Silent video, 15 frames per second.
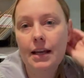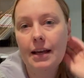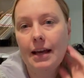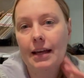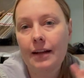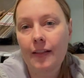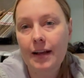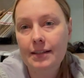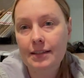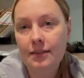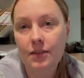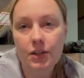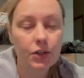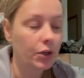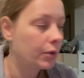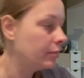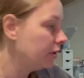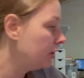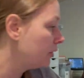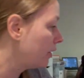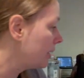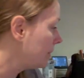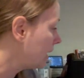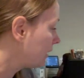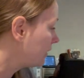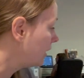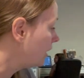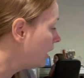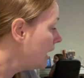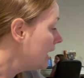and Alexa's on her computer right back
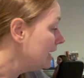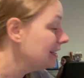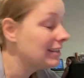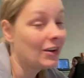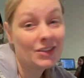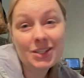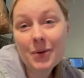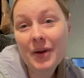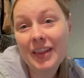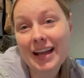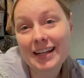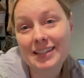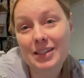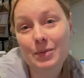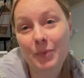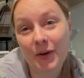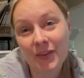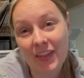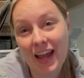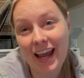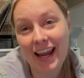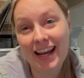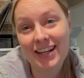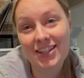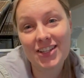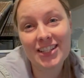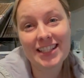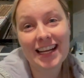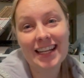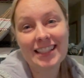there. It's also Alexa's birthday.
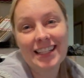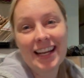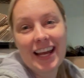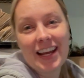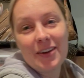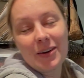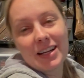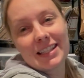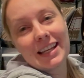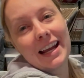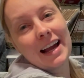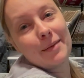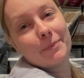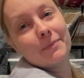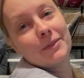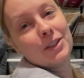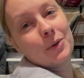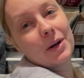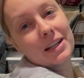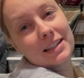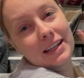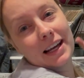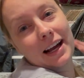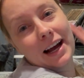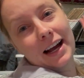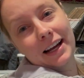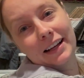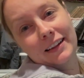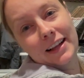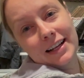She's ten today. You want to say happy, you want to say hi,
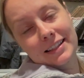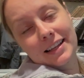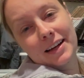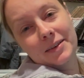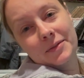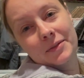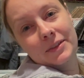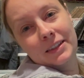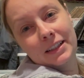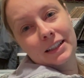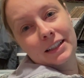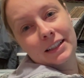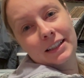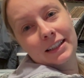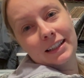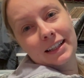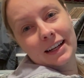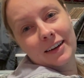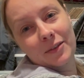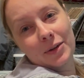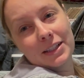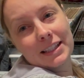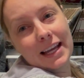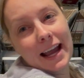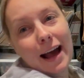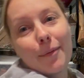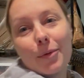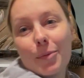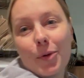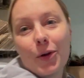Alexa? Everyone say
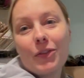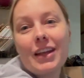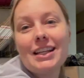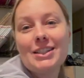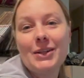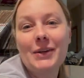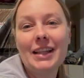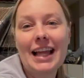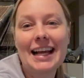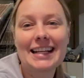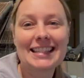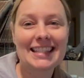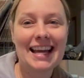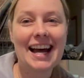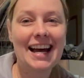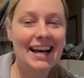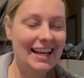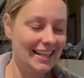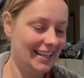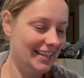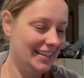happy birthday to Alexa.